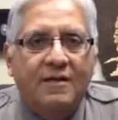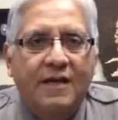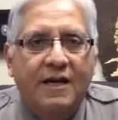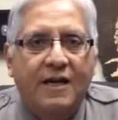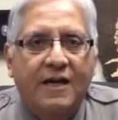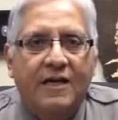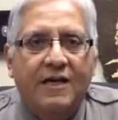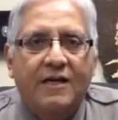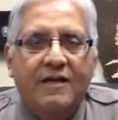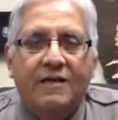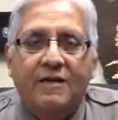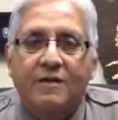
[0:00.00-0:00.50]

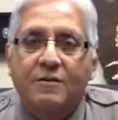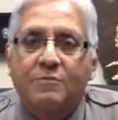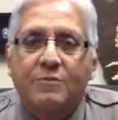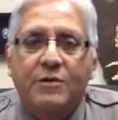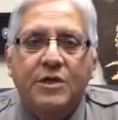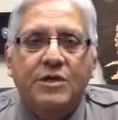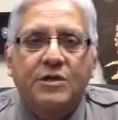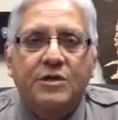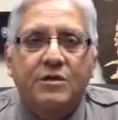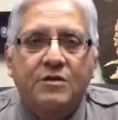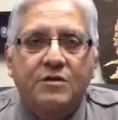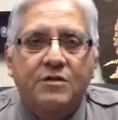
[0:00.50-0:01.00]
and
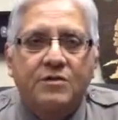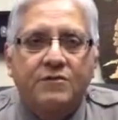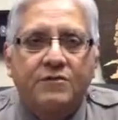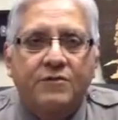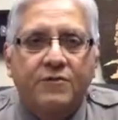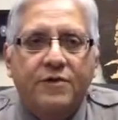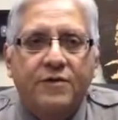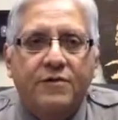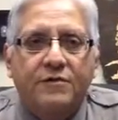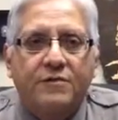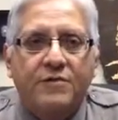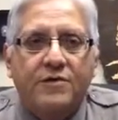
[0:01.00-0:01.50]
admission is
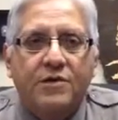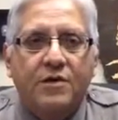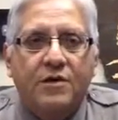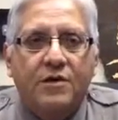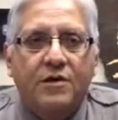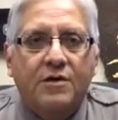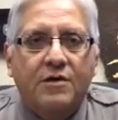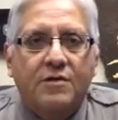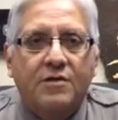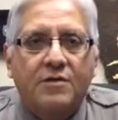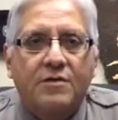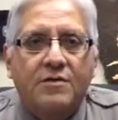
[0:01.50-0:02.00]
free of
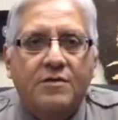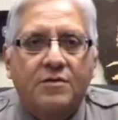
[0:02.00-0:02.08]
charge.